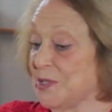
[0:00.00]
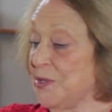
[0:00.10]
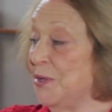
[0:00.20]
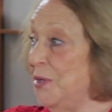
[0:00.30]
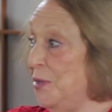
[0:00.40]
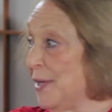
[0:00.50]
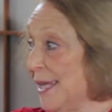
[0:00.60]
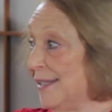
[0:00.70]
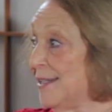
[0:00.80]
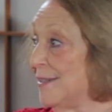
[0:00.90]
and you
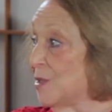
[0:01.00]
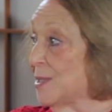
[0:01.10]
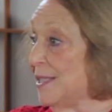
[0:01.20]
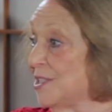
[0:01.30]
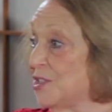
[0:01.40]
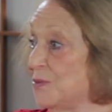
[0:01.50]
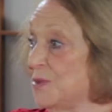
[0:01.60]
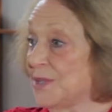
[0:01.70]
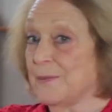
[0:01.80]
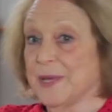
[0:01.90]
get in conversation
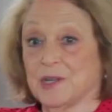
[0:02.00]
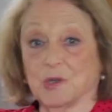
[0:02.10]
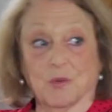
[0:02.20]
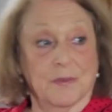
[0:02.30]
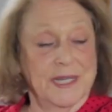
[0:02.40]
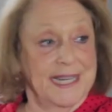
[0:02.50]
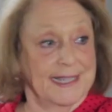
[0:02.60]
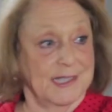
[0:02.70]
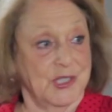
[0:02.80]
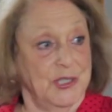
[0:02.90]
with the man or woman
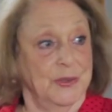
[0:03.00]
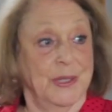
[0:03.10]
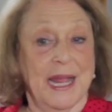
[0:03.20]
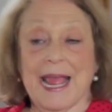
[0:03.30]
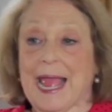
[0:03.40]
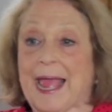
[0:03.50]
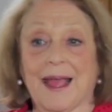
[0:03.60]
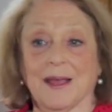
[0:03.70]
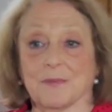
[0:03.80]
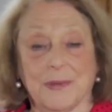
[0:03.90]
next to you,
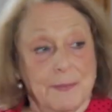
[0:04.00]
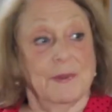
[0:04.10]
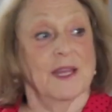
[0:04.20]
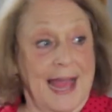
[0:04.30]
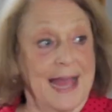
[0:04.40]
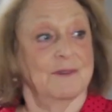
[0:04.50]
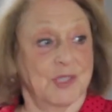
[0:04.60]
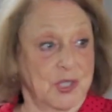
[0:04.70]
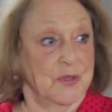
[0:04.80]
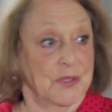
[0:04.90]
people have
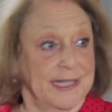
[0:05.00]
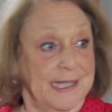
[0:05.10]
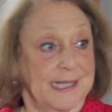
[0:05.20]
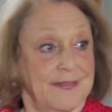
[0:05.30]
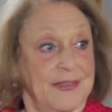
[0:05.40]
stories.